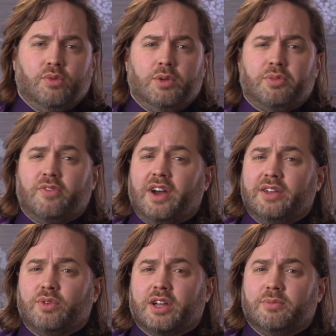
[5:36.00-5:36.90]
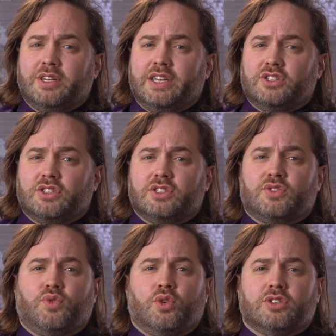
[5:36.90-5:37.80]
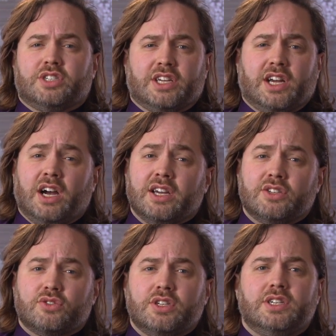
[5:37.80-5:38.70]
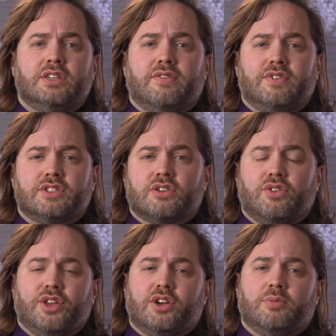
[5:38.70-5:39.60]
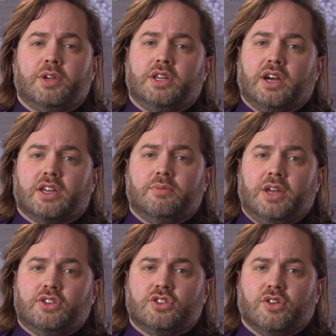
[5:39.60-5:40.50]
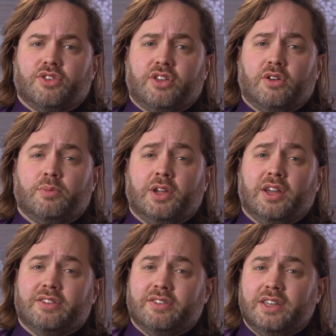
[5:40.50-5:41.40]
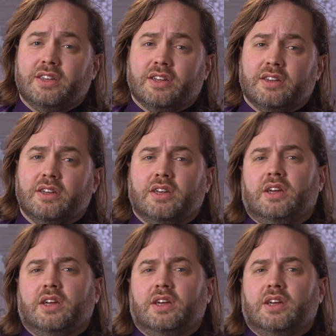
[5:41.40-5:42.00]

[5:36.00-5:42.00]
We provide recommendations for psychiatry, physical therapy, and occupational therapy as needed,